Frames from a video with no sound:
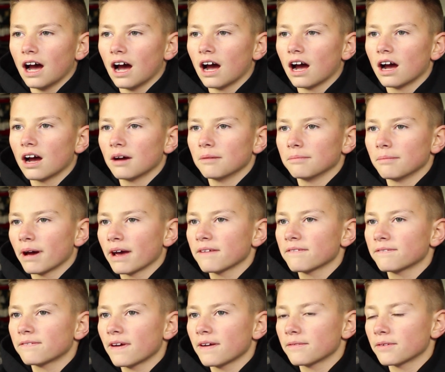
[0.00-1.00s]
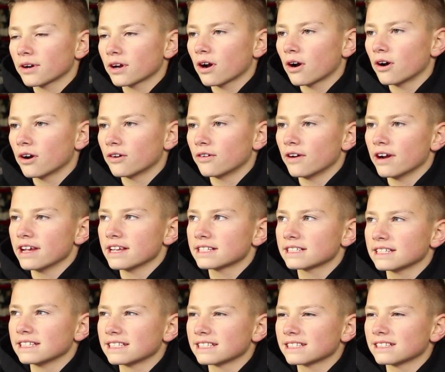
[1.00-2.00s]
My favorite car to
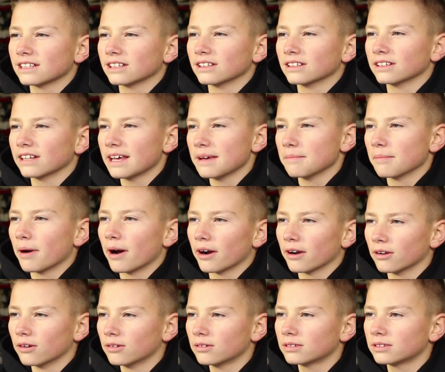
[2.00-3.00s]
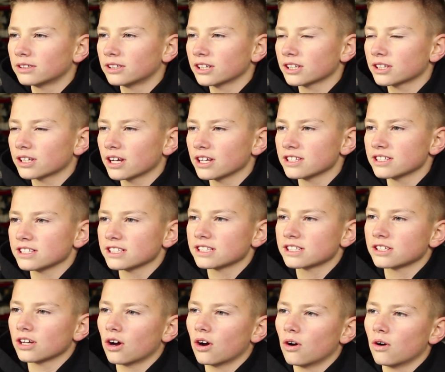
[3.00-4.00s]
race is the late model, just because it's
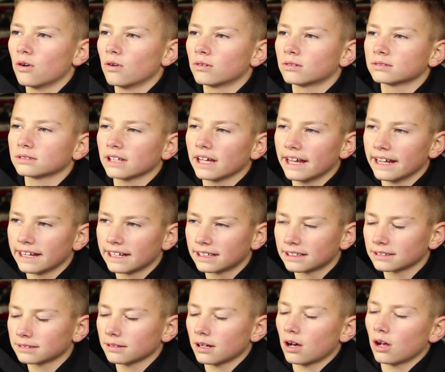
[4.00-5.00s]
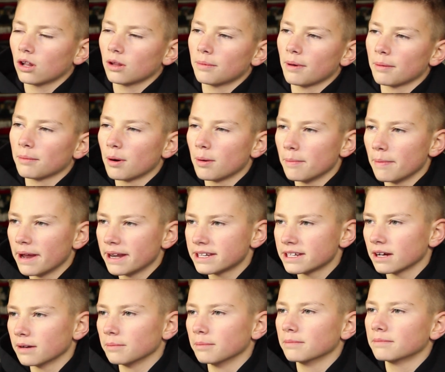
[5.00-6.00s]
so all about
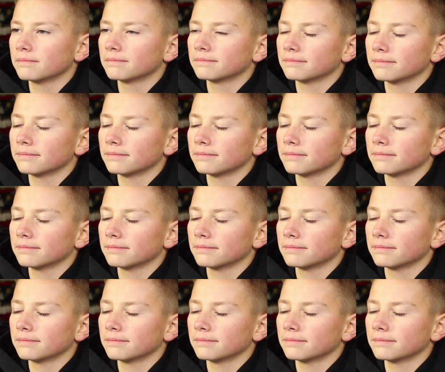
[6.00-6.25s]
momentum.